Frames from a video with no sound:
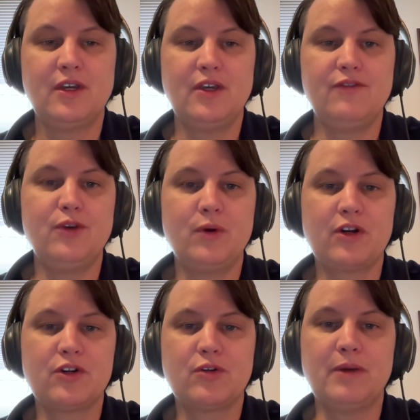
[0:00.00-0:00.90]
If you
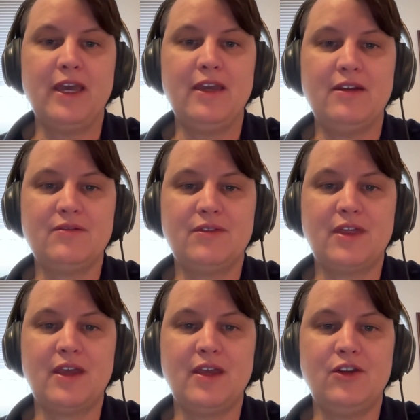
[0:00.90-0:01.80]
are Group A,
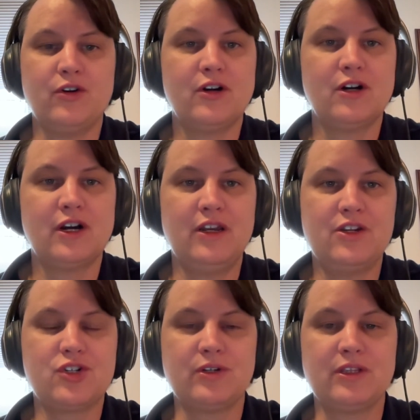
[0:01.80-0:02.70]
then your
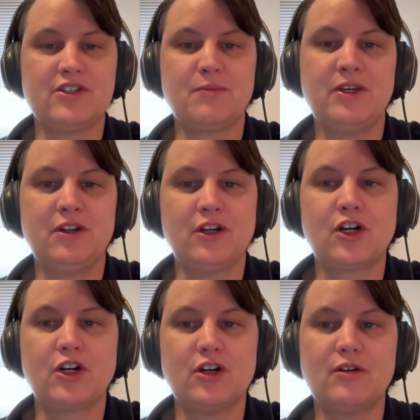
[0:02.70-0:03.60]
initial enlistment
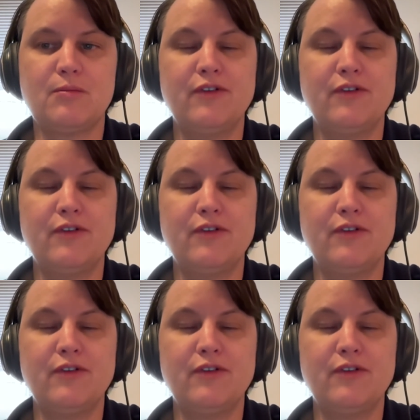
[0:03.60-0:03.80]
occurred